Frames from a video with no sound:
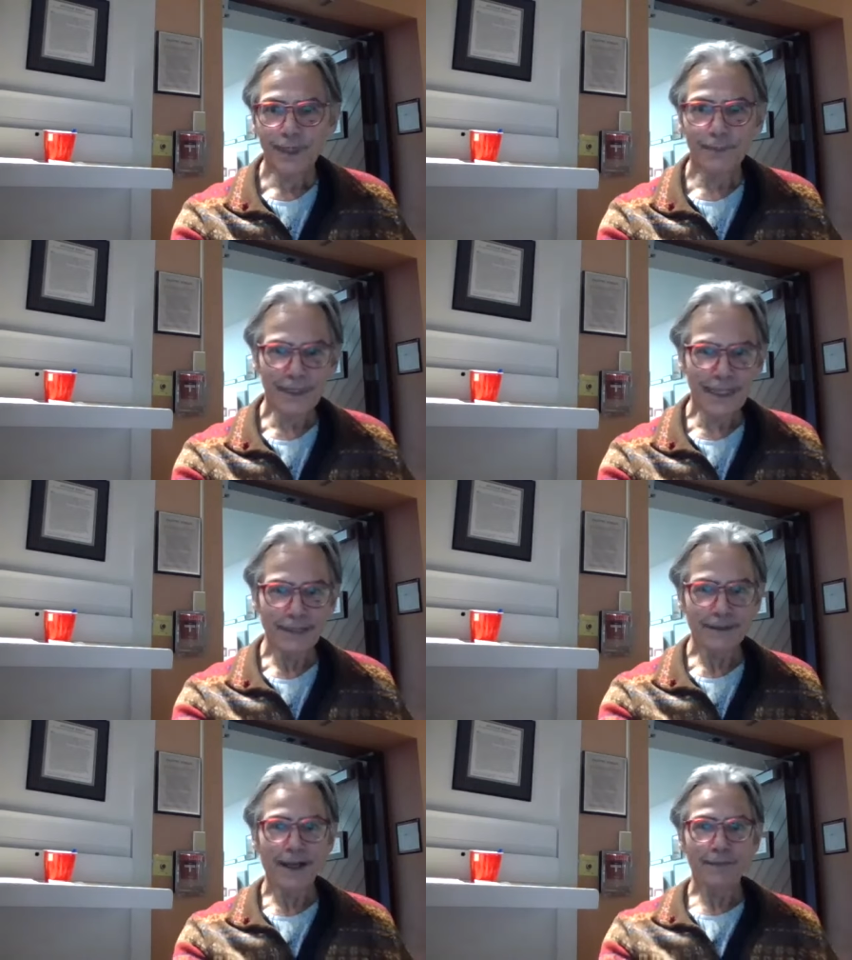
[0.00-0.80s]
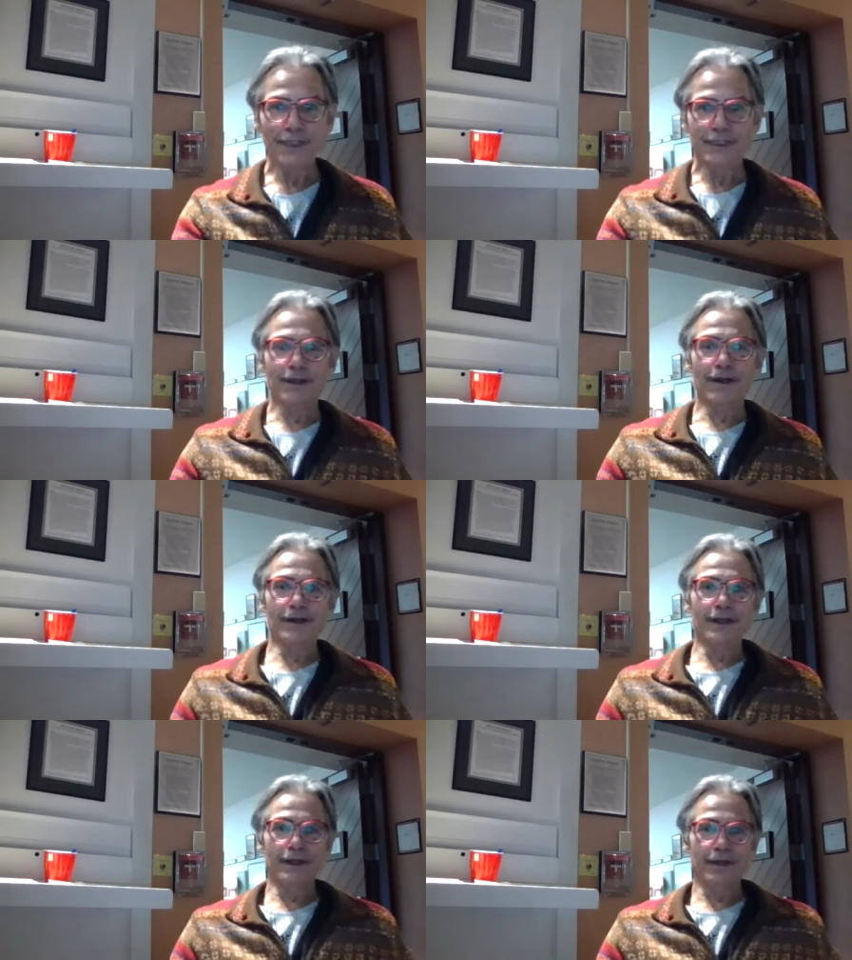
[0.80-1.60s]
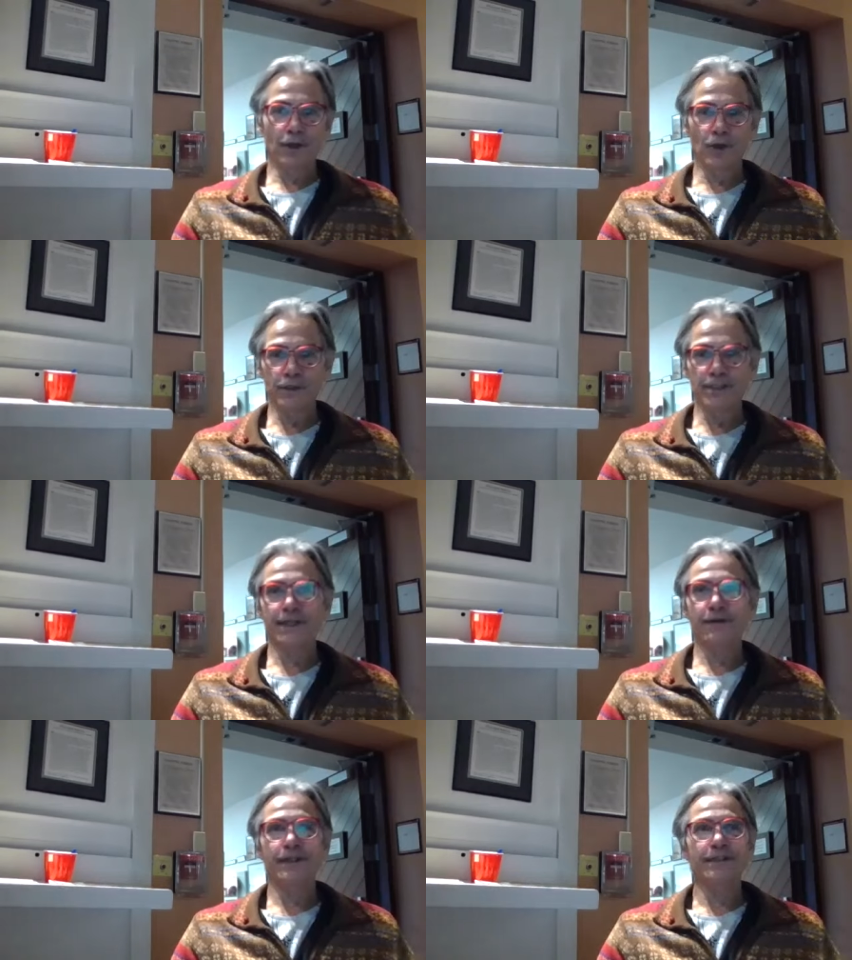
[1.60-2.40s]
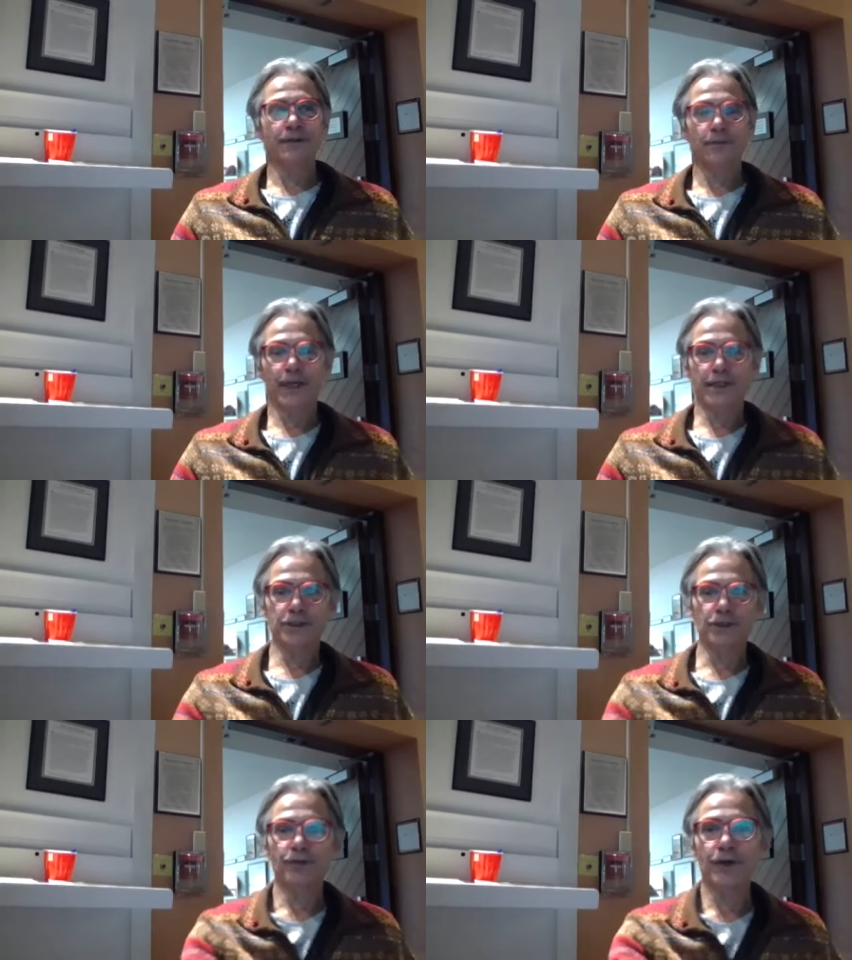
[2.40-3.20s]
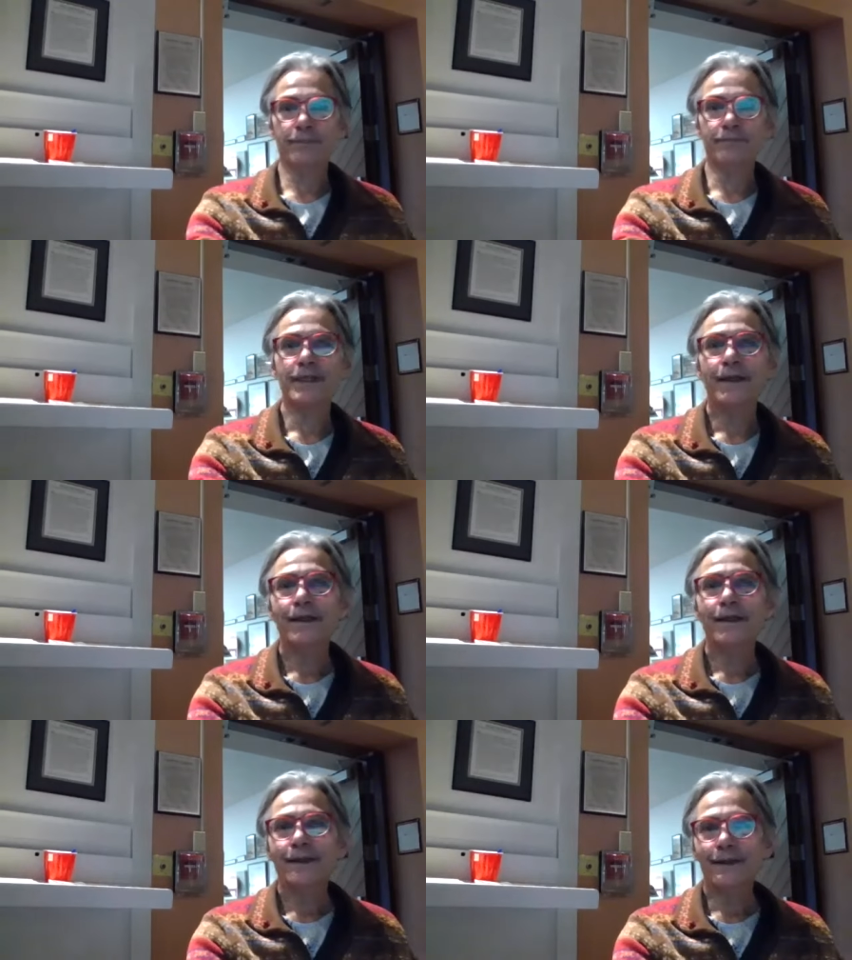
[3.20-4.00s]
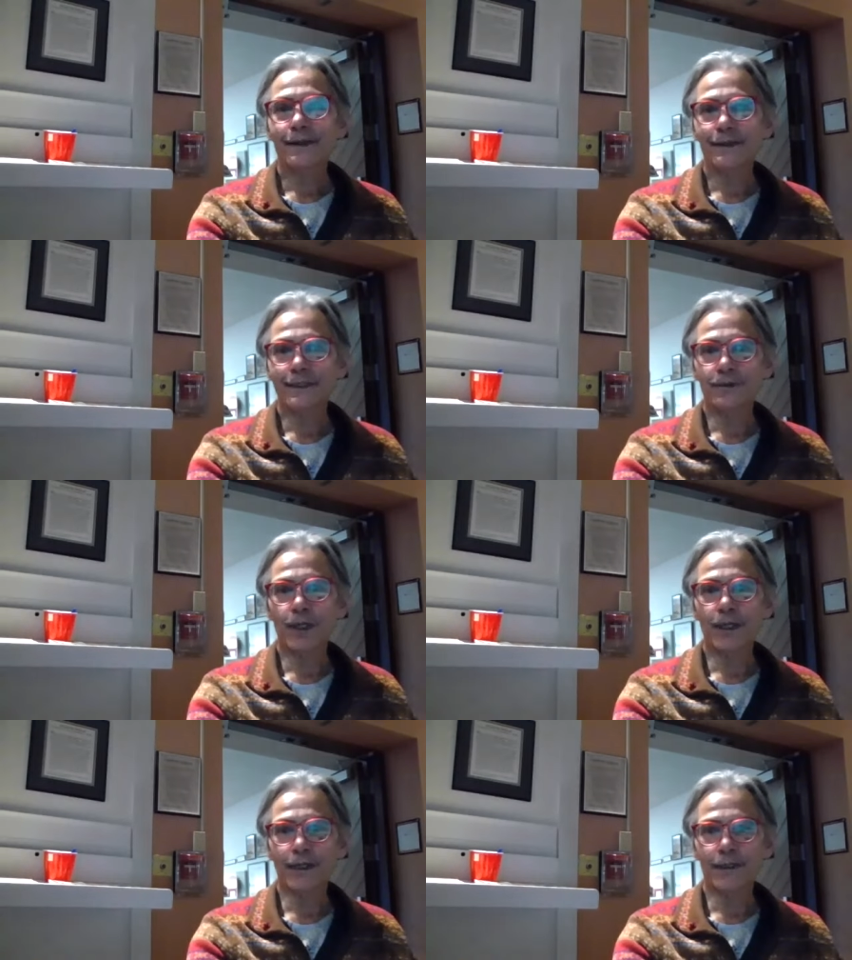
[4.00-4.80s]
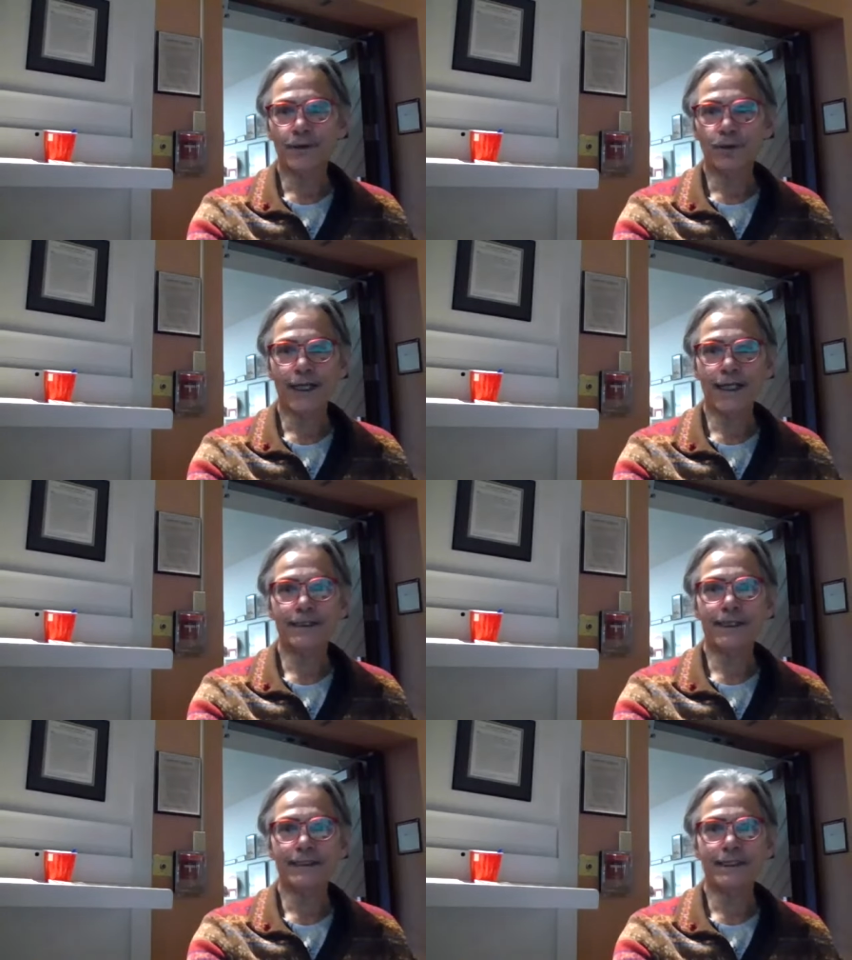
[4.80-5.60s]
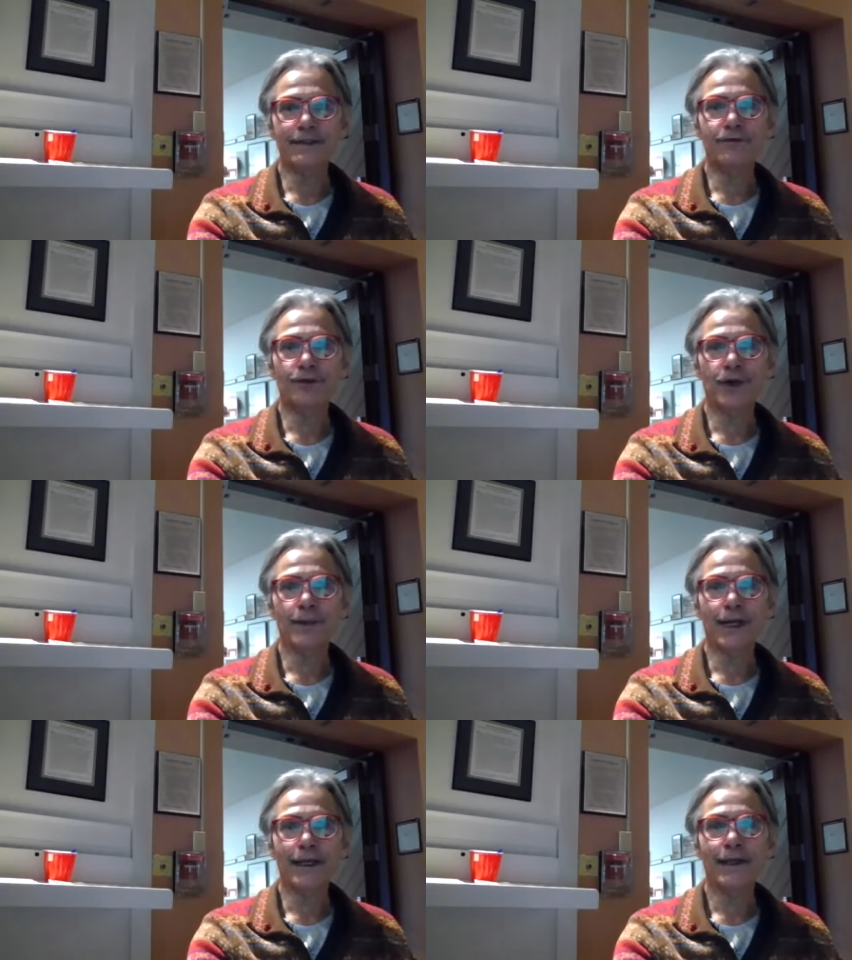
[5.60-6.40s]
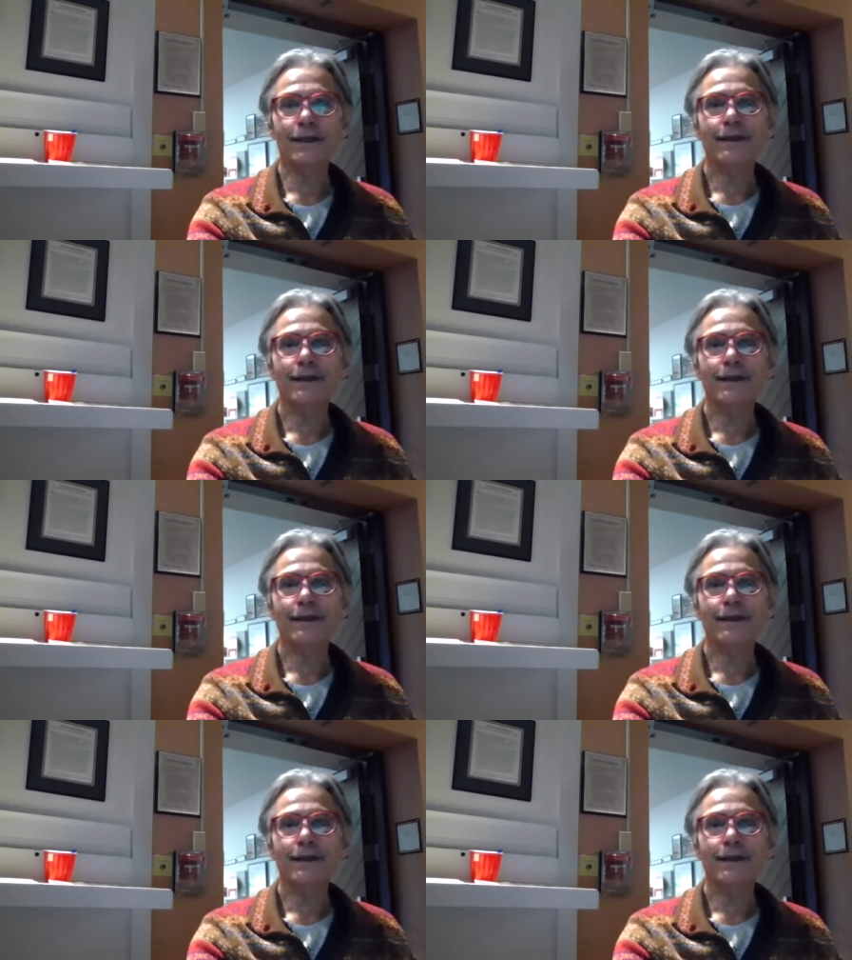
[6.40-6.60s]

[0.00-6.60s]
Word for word: but that got me started on a whole series of picture frames. Uh, this one on the right, I did for my